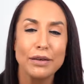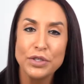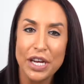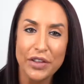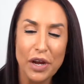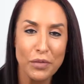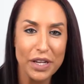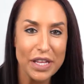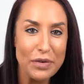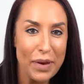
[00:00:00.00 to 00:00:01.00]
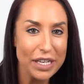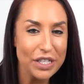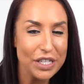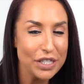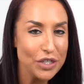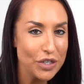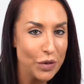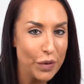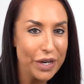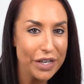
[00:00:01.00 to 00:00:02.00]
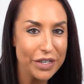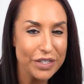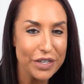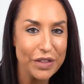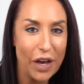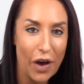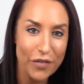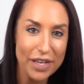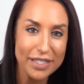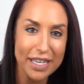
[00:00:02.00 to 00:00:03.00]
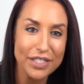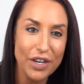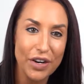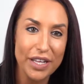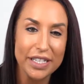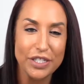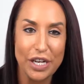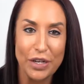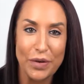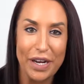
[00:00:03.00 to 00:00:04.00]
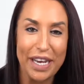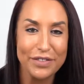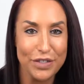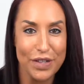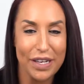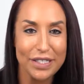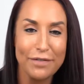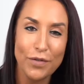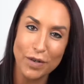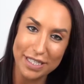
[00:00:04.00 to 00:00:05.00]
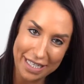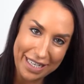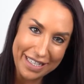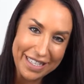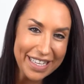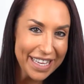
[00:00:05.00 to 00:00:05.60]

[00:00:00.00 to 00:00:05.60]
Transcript: I'm Chandler. I'm one of the patient and surgery coordinators here in the office. I started January of 2014.